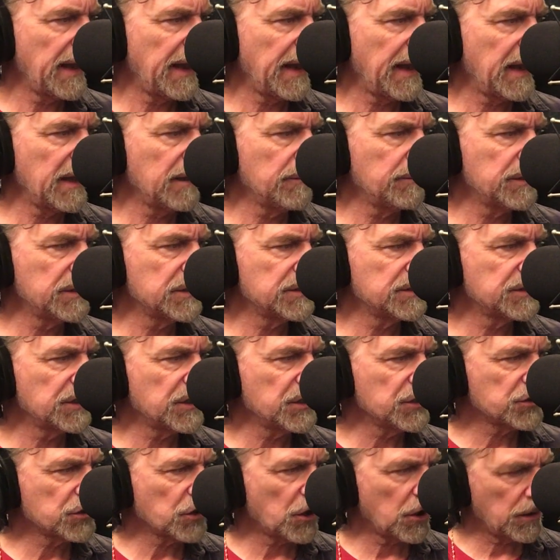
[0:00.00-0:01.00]
A, B,
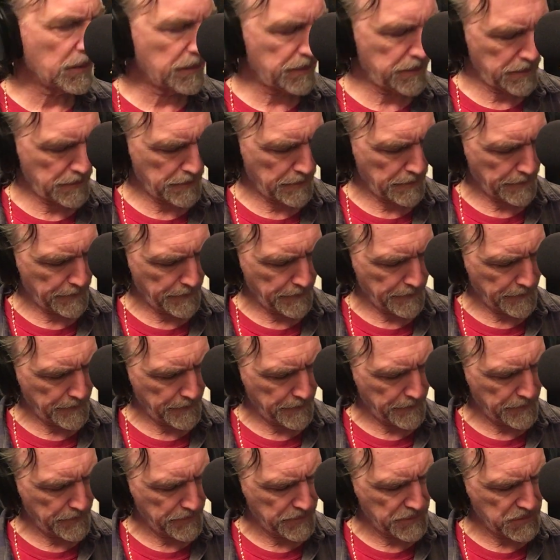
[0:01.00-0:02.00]
C sharp,
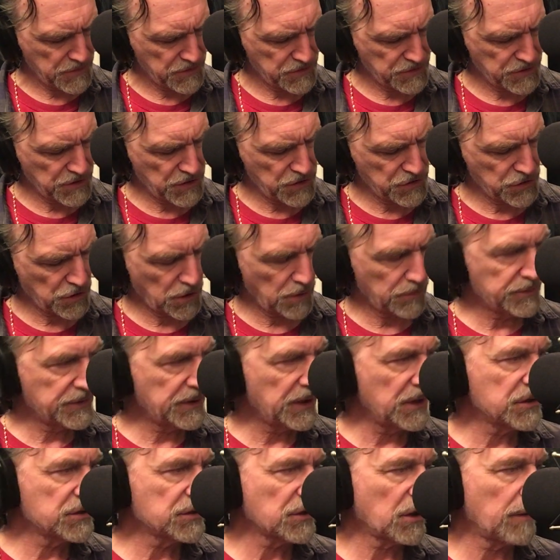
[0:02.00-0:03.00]
C sharp,
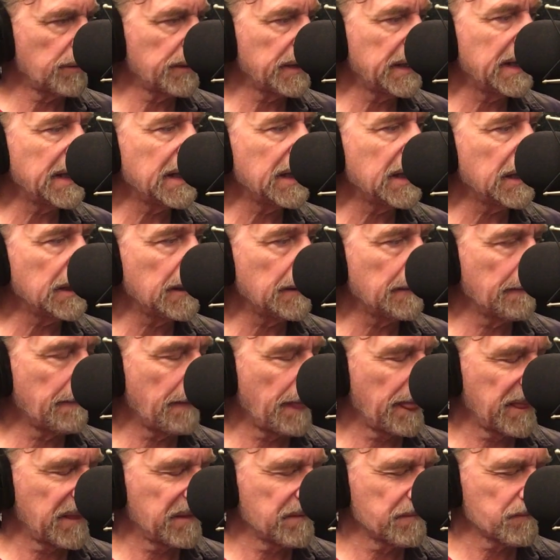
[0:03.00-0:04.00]
D sharp, E,
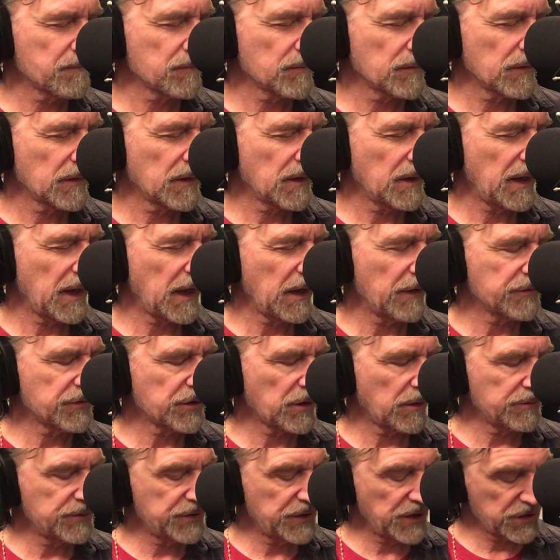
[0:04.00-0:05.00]
F
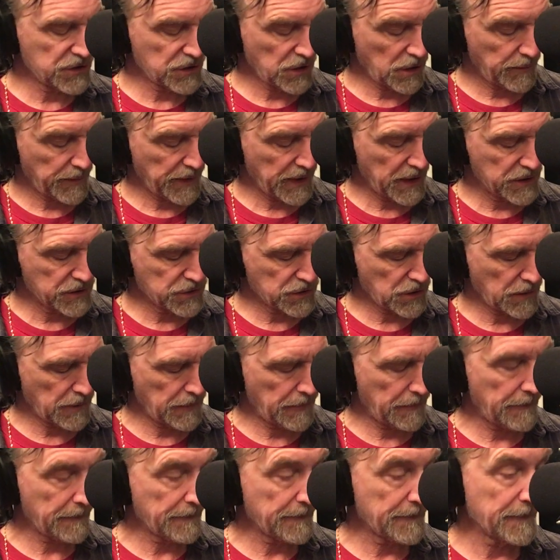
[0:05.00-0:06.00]
sharp, G sharp, A sharp.
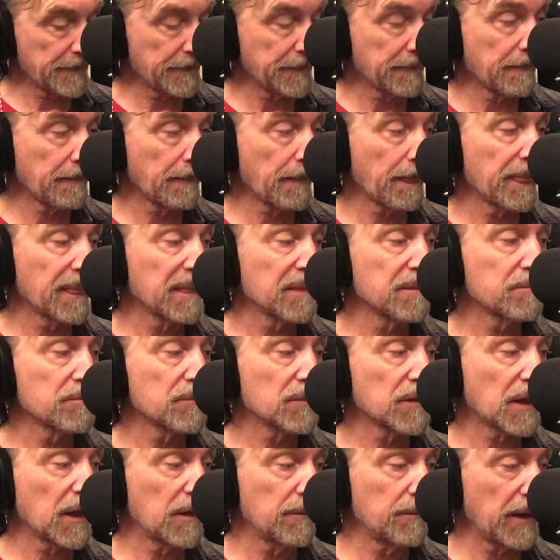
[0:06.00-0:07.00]

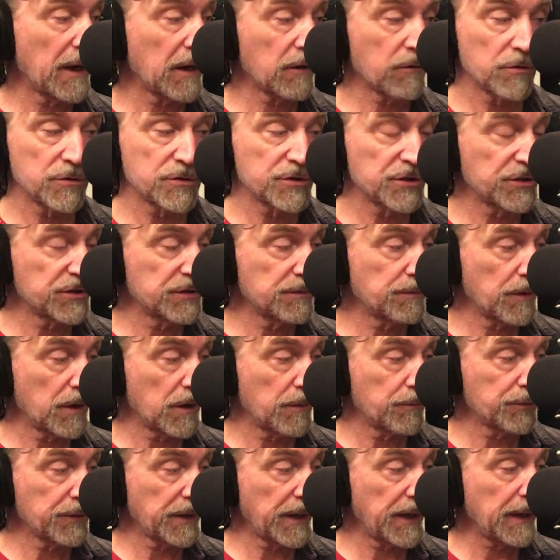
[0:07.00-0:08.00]
Okay, backwards, just
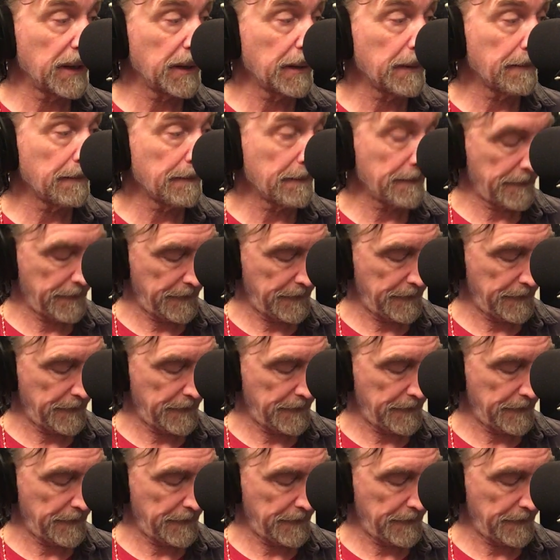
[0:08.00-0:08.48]
playing.